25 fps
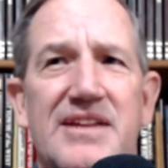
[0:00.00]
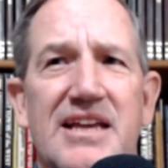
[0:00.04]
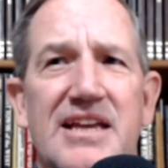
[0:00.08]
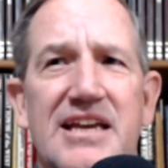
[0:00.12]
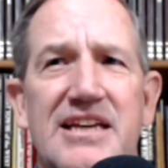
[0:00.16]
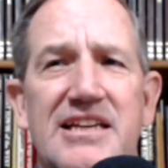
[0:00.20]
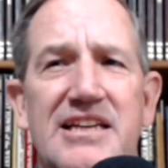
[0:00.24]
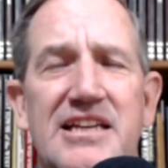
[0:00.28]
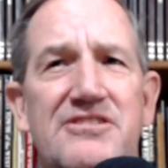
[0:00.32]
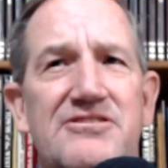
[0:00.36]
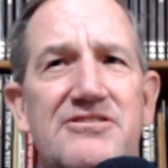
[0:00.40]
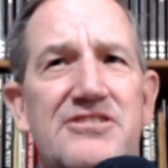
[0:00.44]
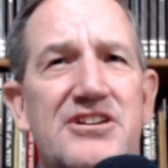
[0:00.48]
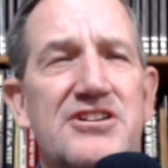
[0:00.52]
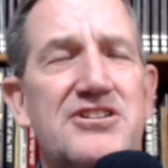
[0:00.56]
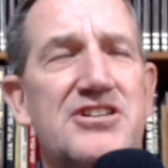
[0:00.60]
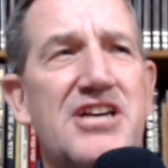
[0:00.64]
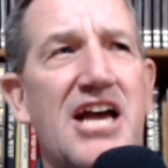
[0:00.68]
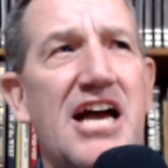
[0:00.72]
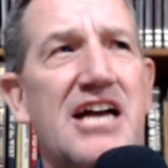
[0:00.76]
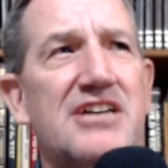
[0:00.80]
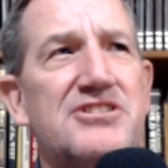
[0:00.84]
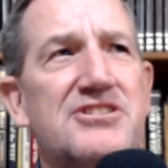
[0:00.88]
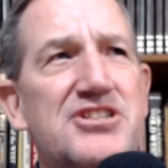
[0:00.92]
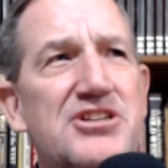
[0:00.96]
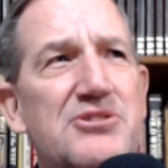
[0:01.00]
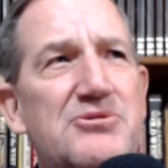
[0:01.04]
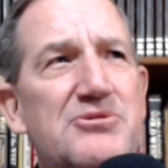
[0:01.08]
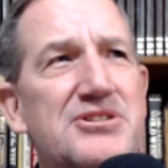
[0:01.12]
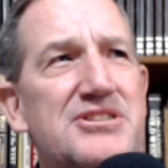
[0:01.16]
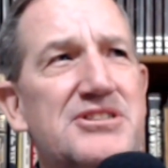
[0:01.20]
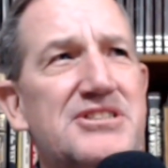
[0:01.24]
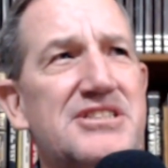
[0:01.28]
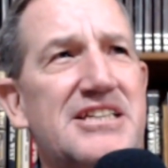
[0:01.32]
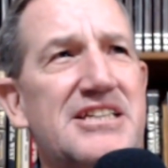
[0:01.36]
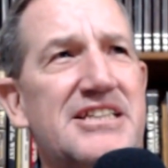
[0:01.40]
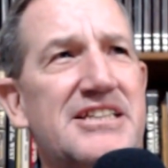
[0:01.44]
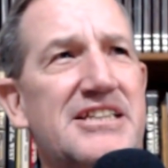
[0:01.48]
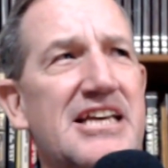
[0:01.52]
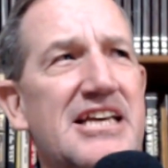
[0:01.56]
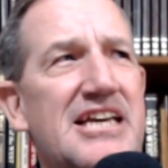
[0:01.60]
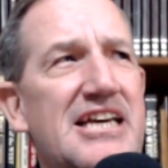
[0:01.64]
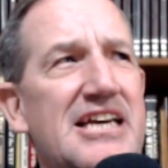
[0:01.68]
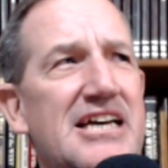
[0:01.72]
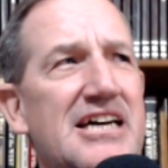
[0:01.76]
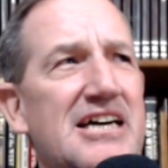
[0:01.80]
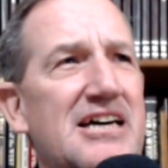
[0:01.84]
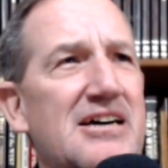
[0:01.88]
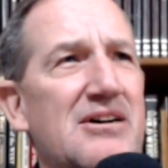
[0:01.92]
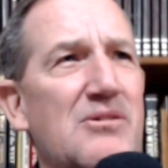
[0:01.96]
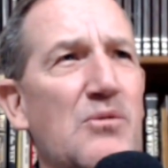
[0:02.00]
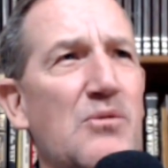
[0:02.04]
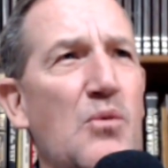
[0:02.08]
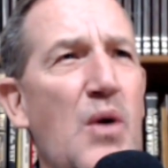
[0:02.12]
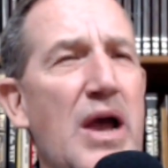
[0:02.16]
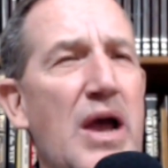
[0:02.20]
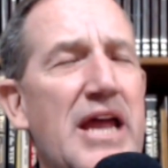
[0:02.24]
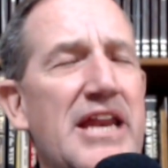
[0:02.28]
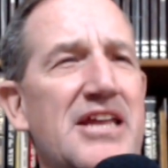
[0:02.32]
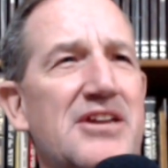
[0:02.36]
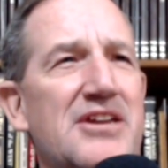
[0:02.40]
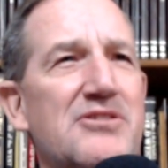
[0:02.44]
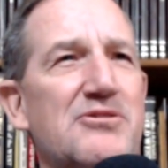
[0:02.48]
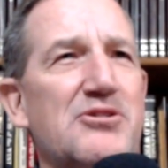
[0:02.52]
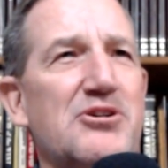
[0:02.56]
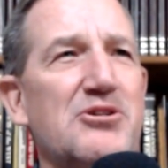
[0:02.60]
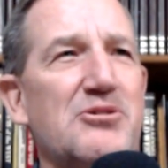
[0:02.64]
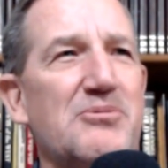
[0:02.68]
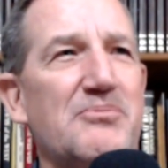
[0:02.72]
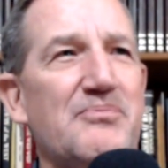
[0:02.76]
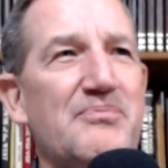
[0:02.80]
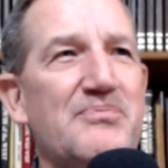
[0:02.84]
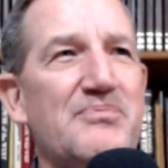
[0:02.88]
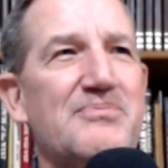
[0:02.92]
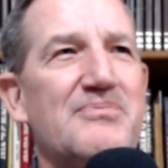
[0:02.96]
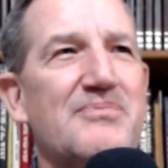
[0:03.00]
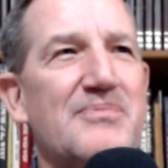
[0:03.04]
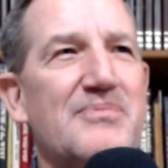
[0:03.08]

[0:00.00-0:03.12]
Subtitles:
And he said, yeah, she was in the waiting room.